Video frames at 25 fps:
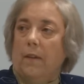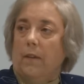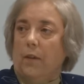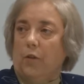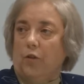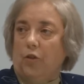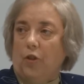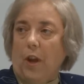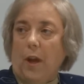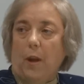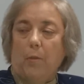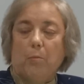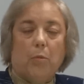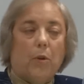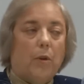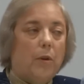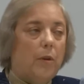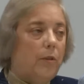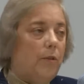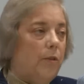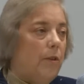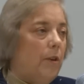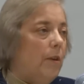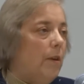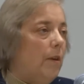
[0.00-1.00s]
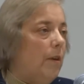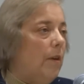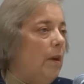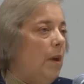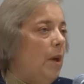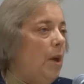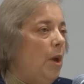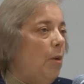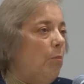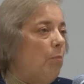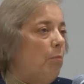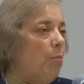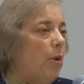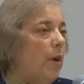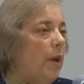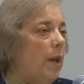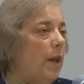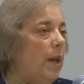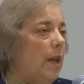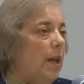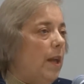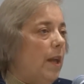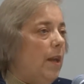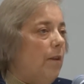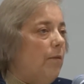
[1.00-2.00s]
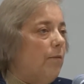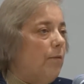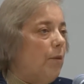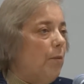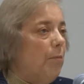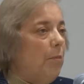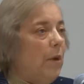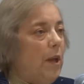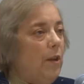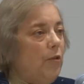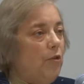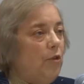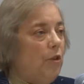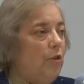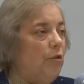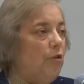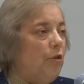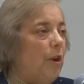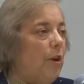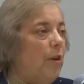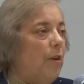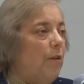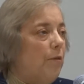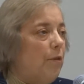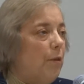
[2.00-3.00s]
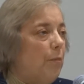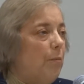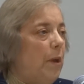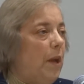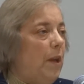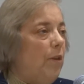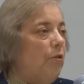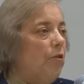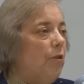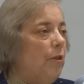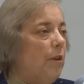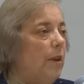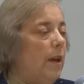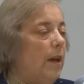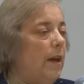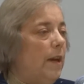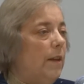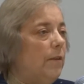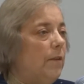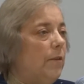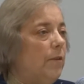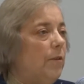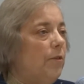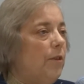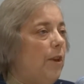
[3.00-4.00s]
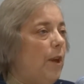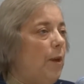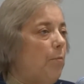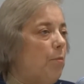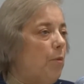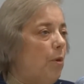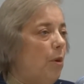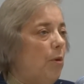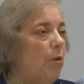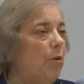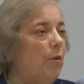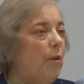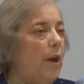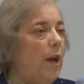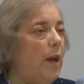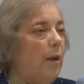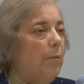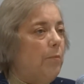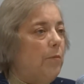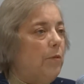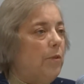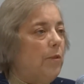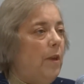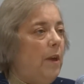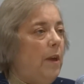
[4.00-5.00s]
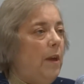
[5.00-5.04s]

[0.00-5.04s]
chamber to bring information, share information on state programs,